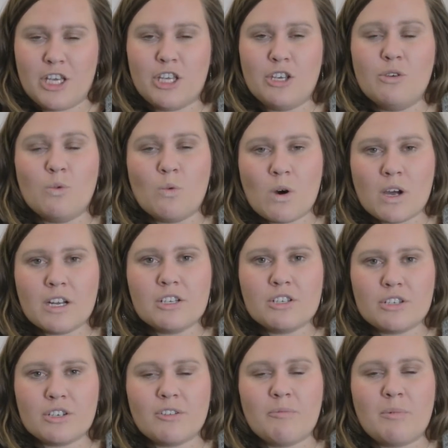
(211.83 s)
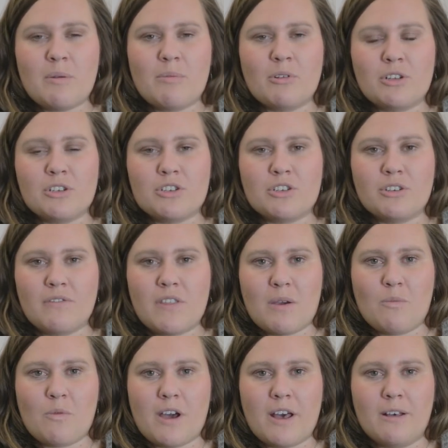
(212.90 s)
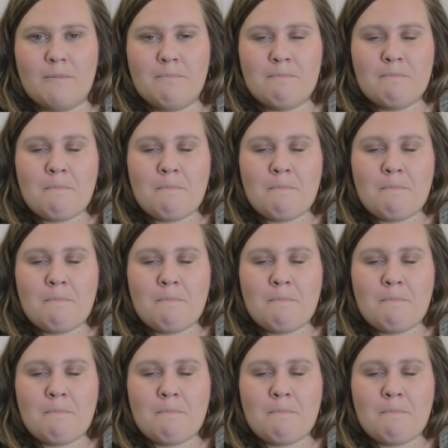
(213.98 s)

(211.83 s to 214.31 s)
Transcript: You want to serve people and serve them well.